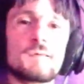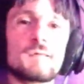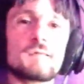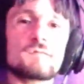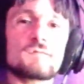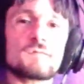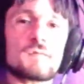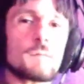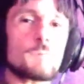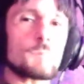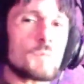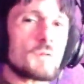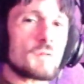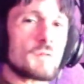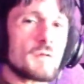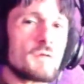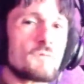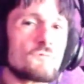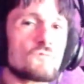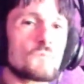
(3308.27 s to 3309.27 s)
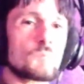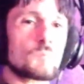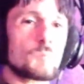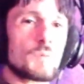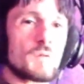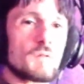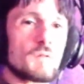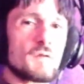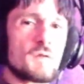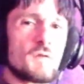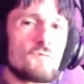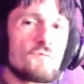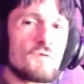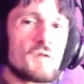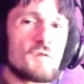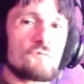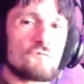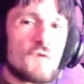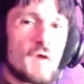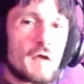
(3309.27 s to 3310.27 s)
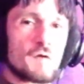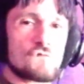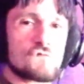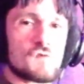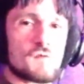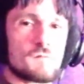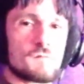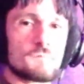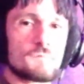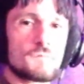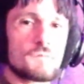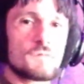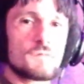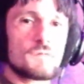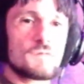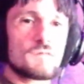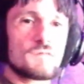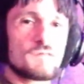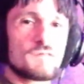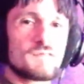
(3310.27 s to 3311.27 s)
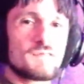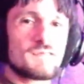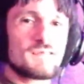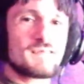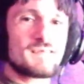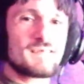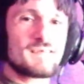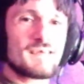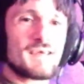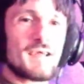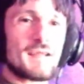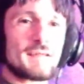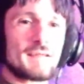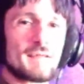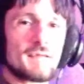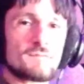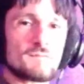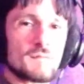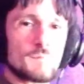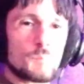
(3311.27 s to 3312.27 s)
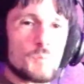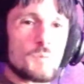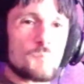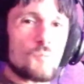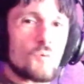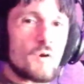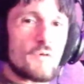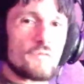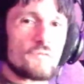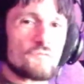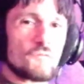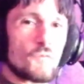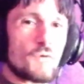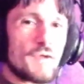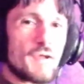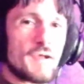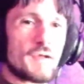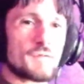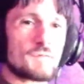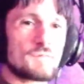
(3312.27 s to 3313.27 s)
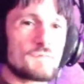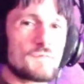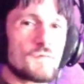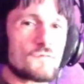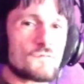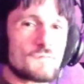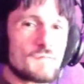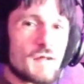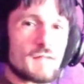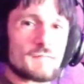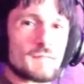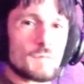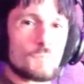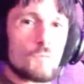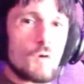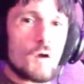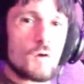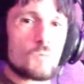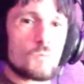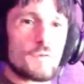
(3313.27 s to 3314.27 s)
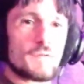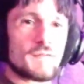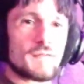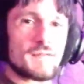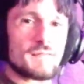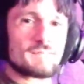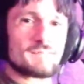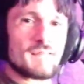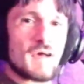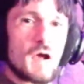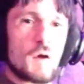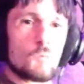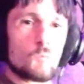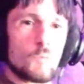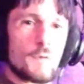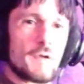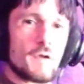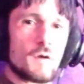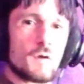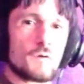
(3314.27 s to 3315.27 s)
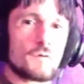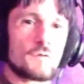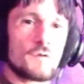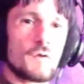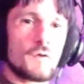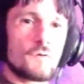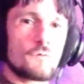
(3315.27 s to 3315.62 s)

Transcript: Some beliefs believe in affection and kissing people on the forehead. There's nothing wrong with it. It's not weird.